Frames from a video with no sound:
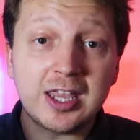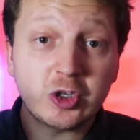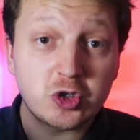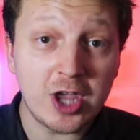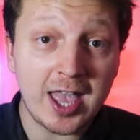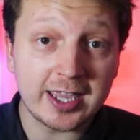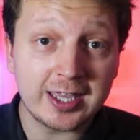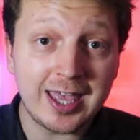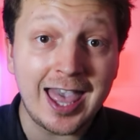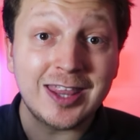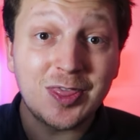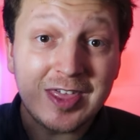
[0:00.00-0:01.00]
Mick
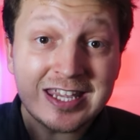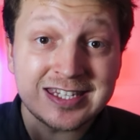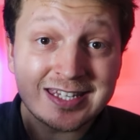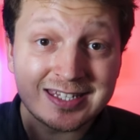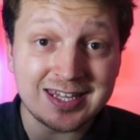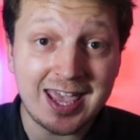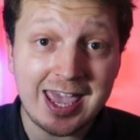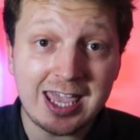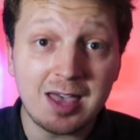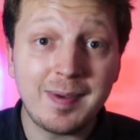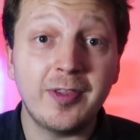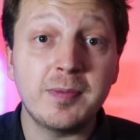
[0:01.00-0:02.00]
Jagger had this to
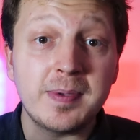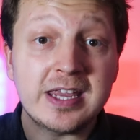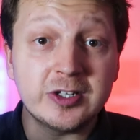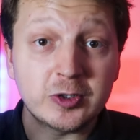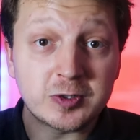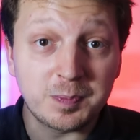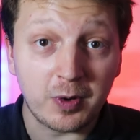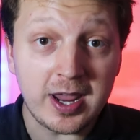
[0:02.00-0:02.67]
say about the Beatles'